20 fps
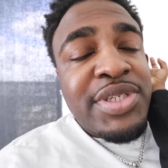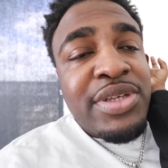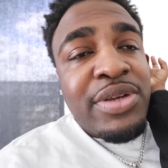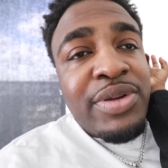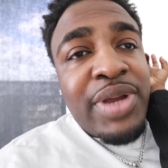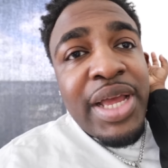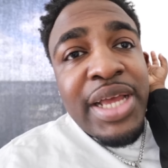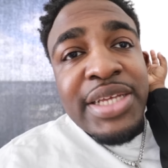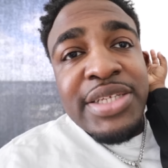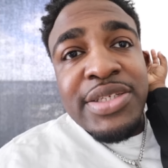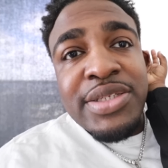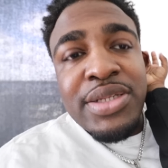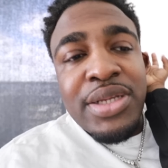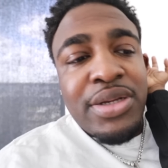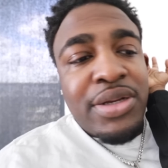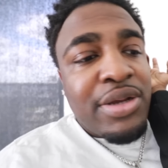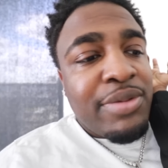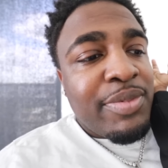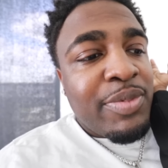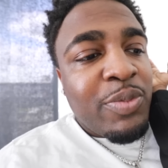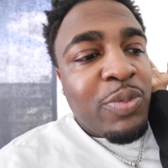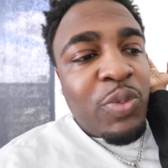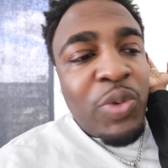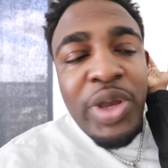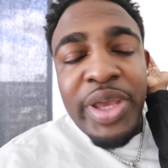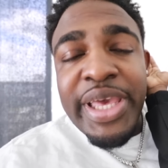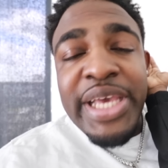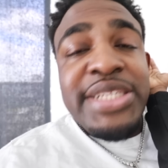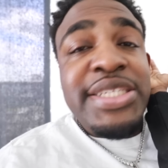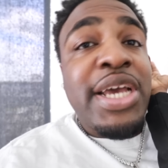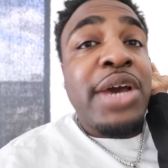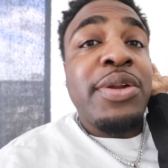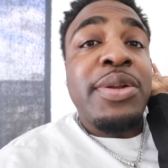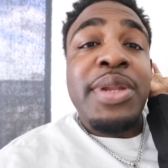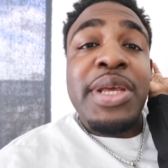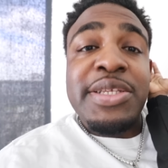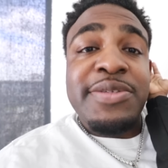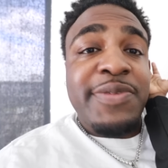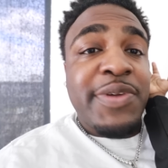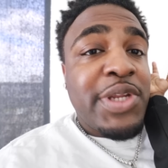So guys, um, we'll catch y'all in
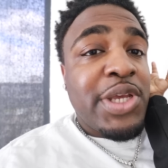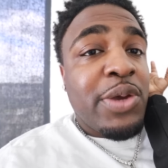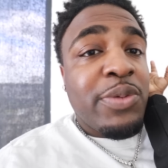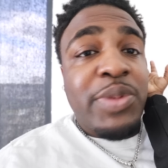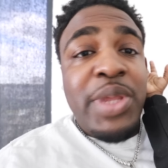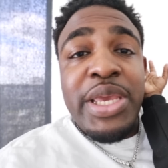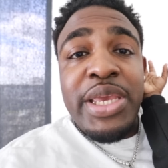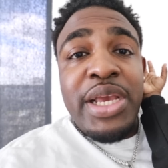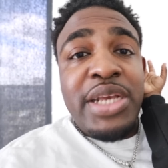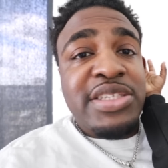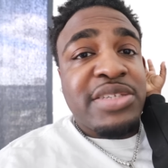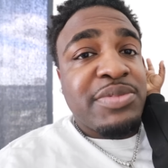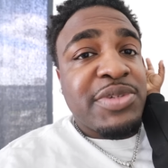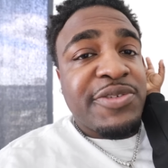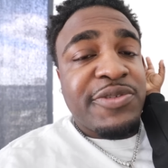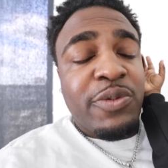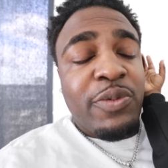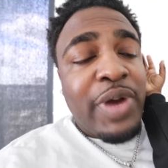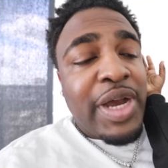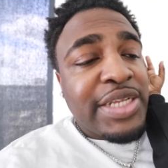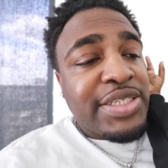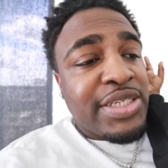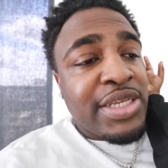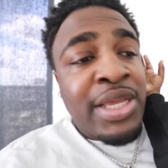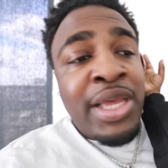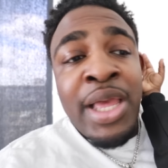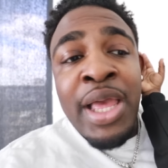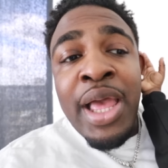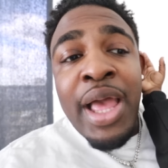the next video. Thank y'all so much for watching.